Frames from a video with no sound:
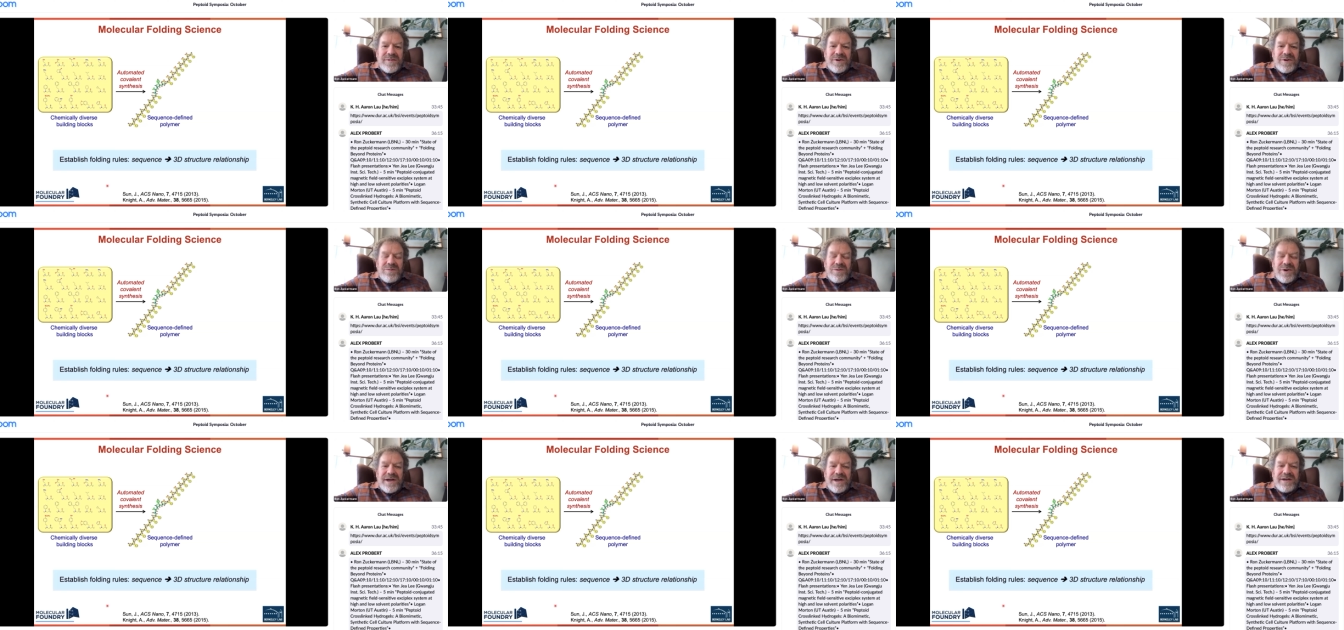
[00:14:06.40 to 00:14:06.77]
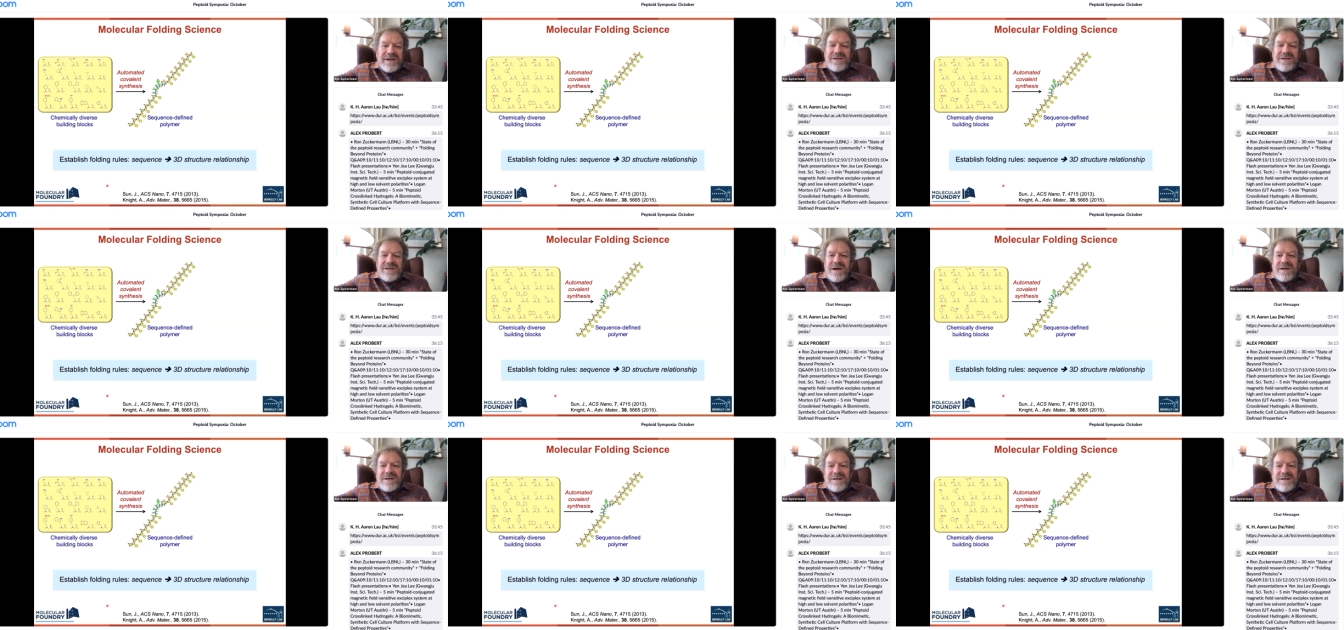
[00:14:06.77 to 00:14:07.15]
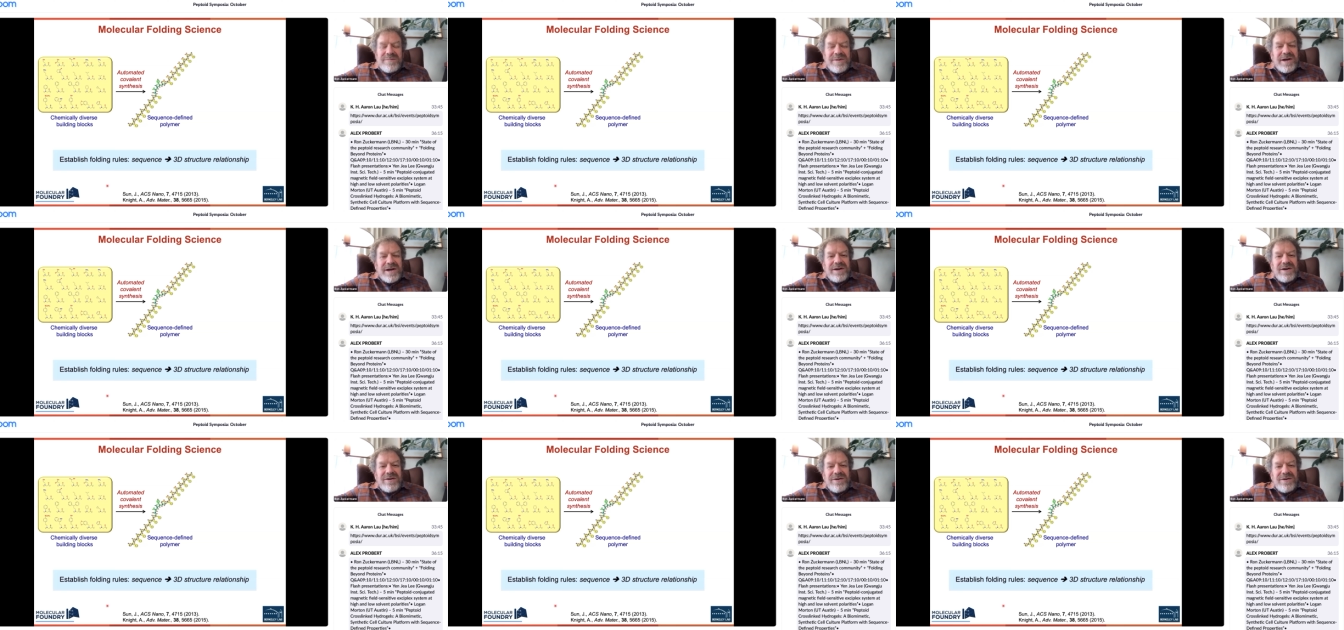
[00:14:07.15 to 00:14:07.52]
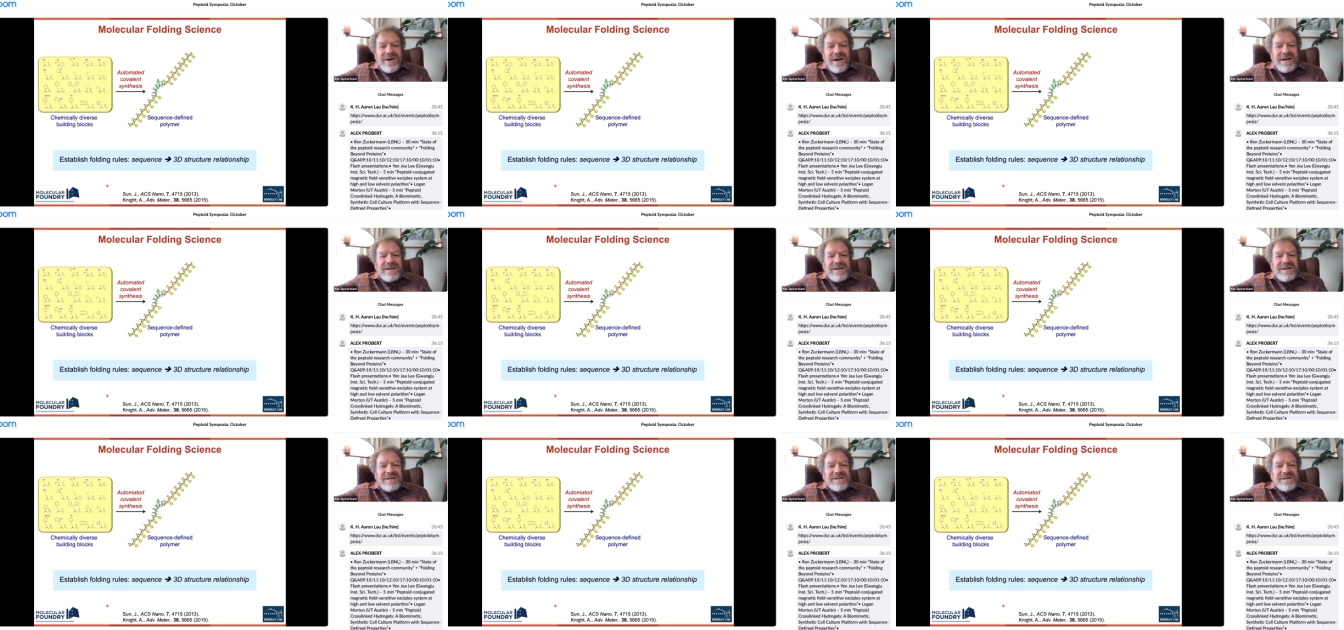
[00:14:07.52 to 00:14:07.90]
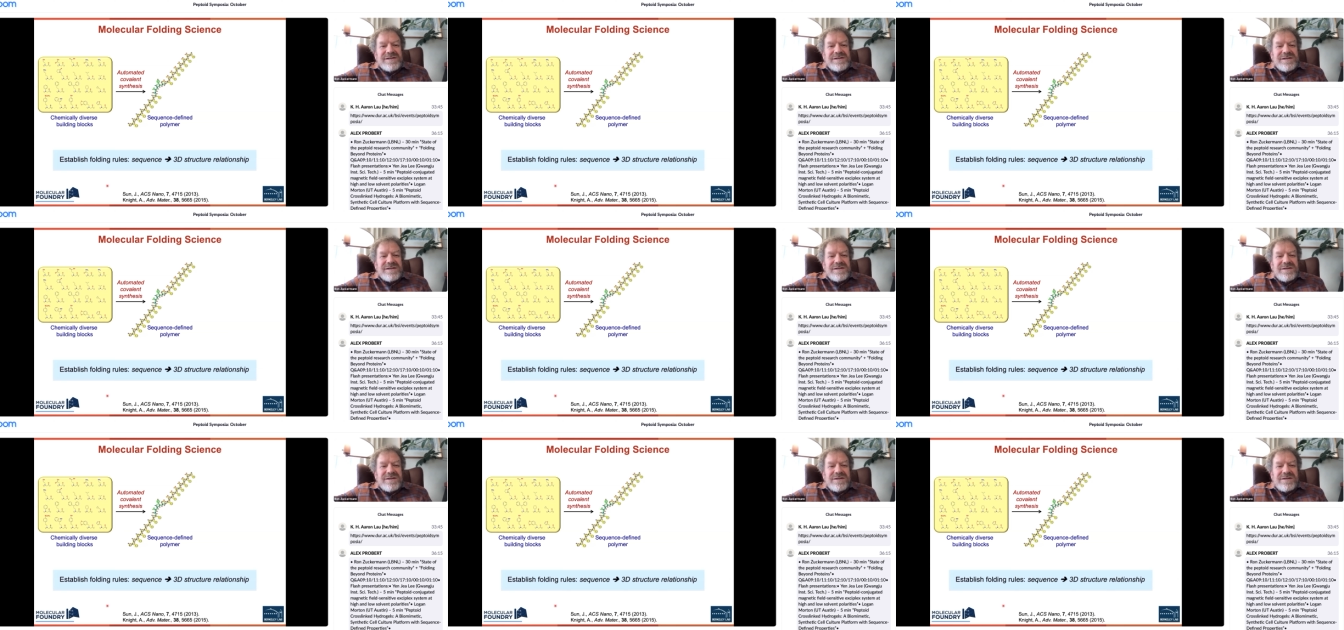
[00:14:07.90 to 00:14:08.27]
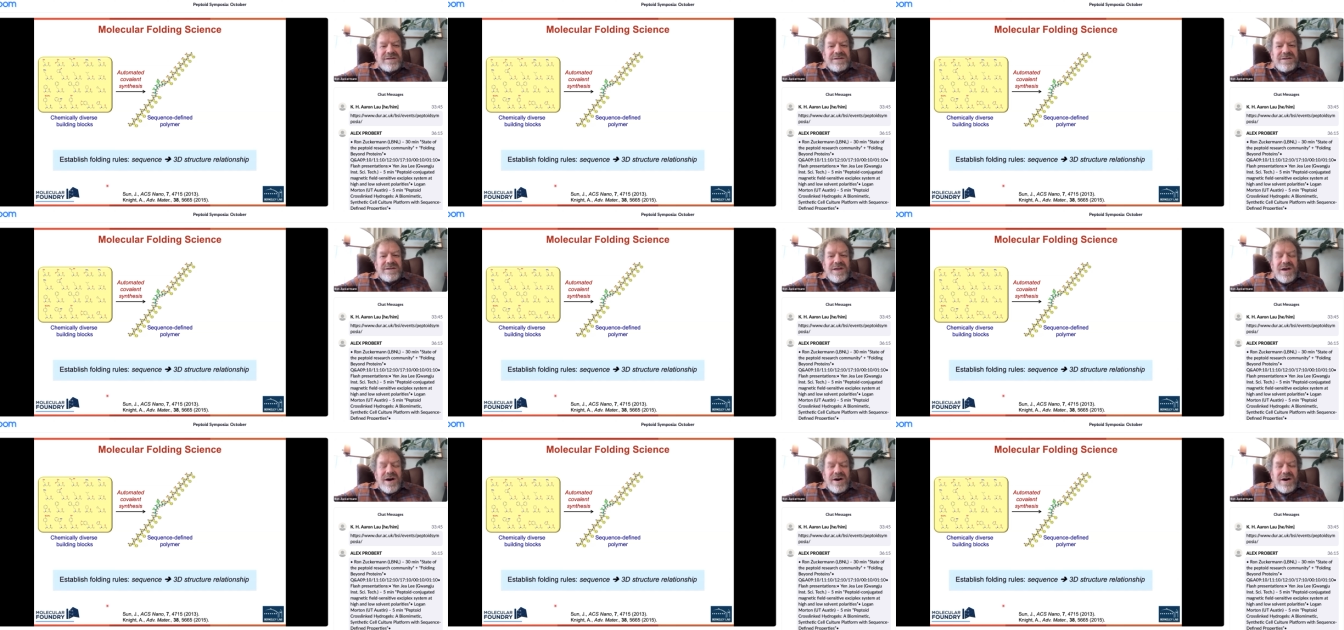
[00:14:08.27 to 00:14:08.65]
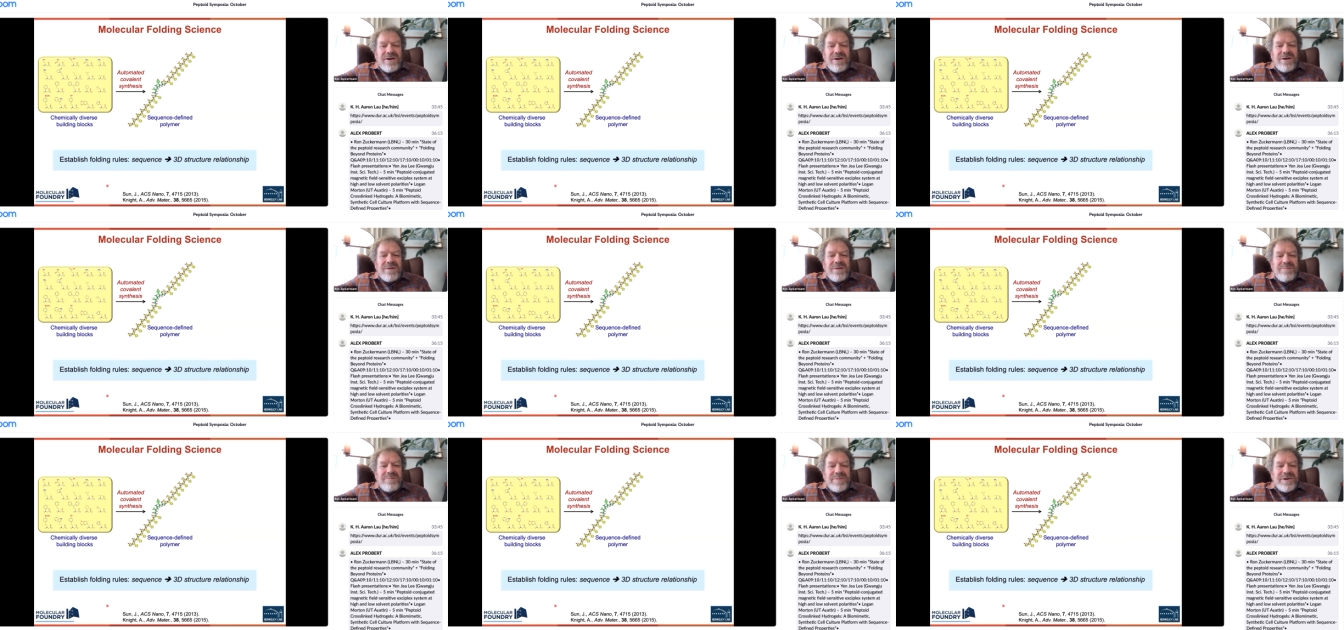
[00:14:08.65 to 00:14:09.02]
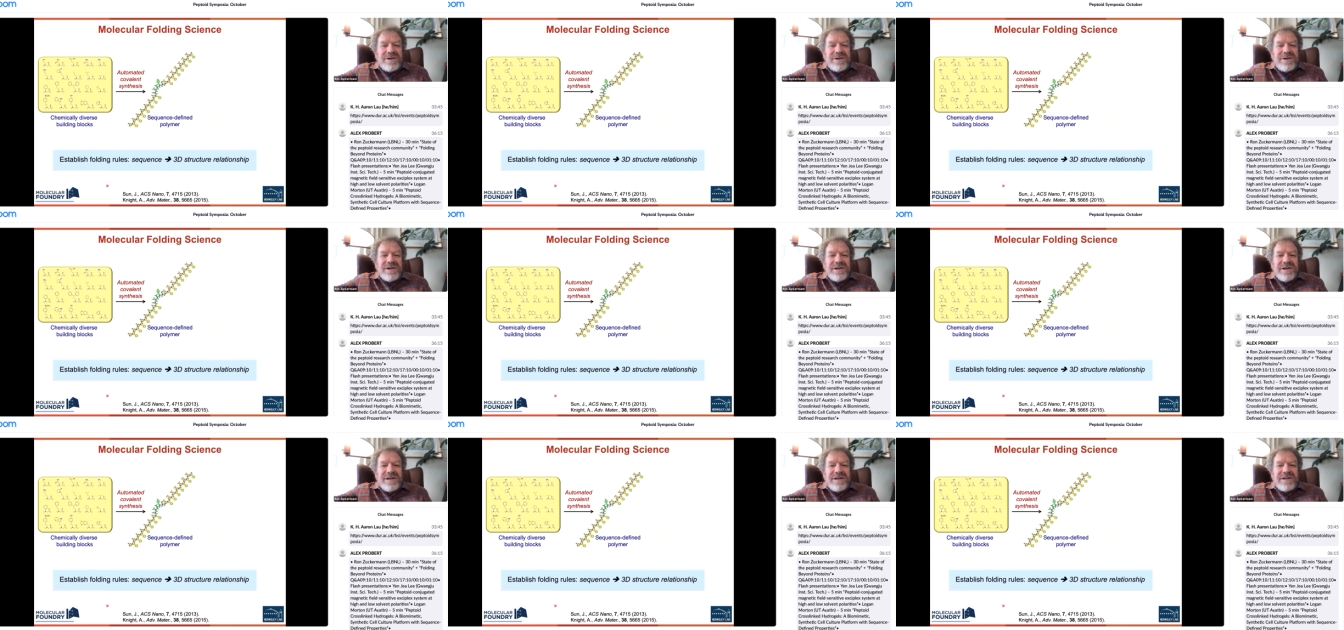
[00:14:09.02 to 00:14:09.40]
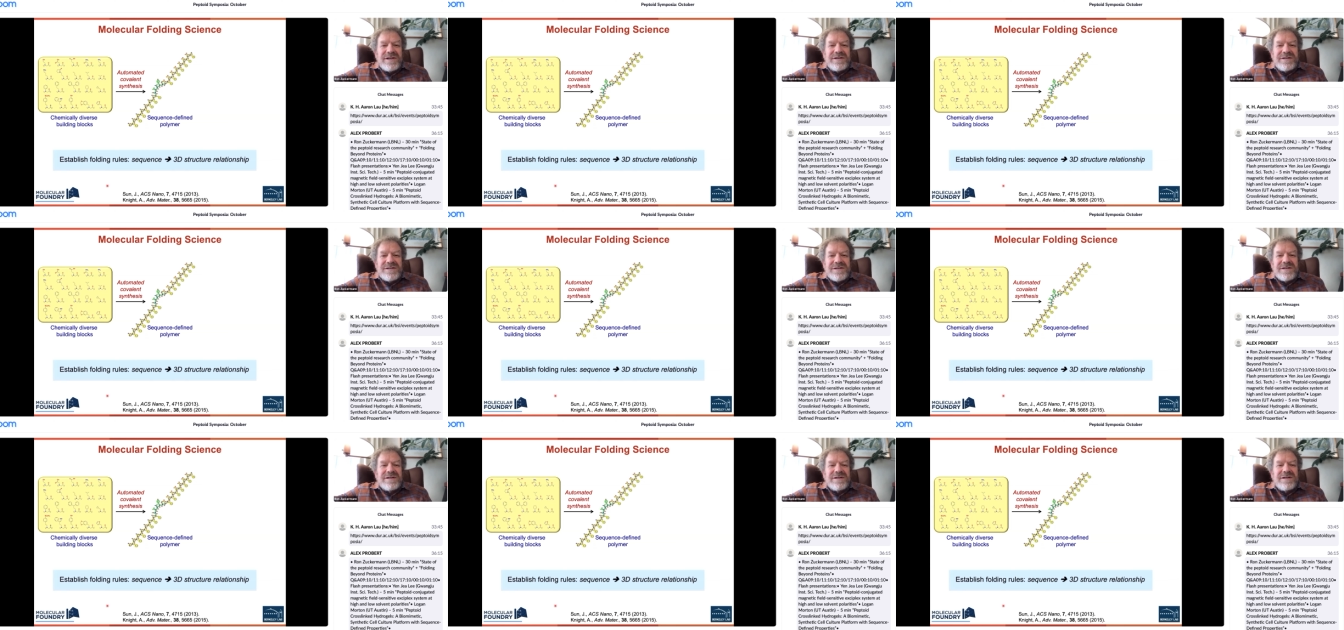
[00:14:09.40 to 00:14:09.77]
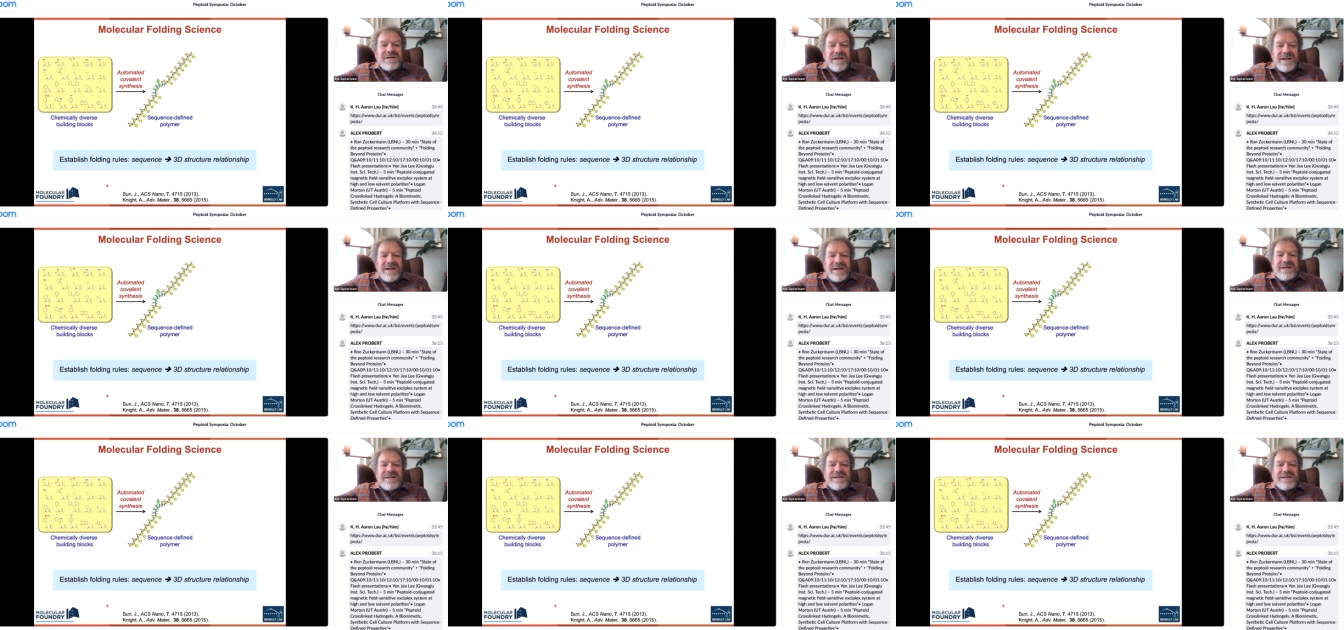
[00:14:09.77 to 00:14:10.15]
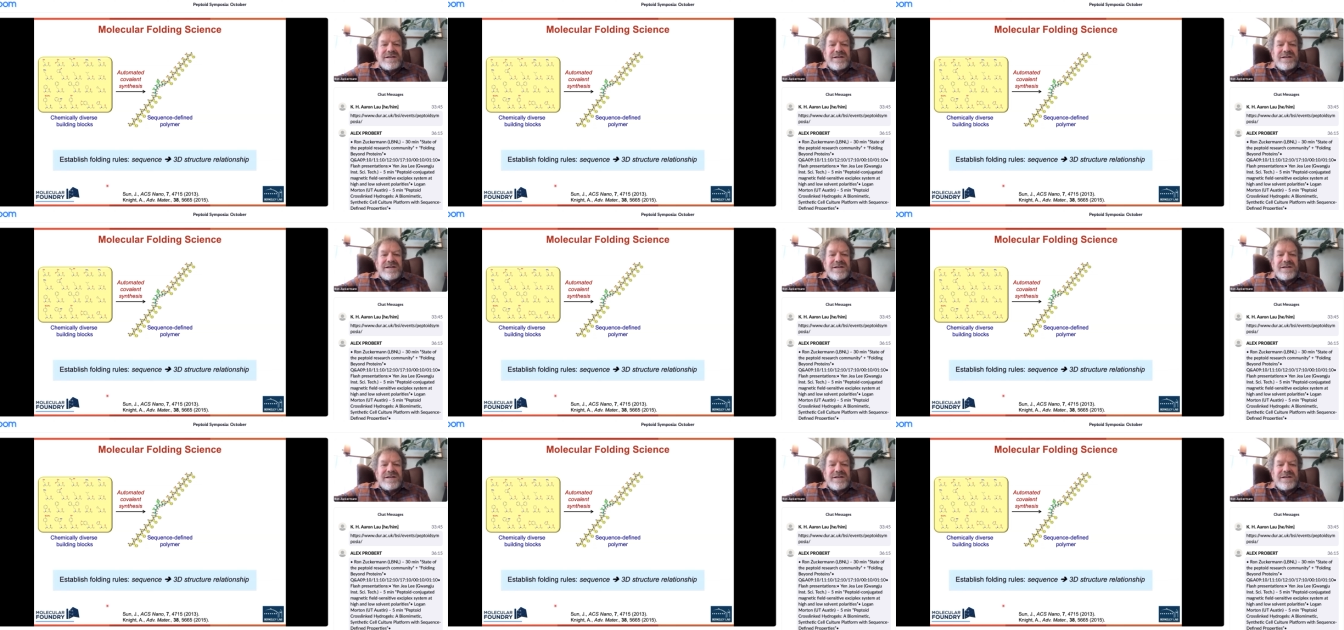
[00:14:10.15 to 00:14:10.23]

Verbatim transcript: what I talked about already is our ability to link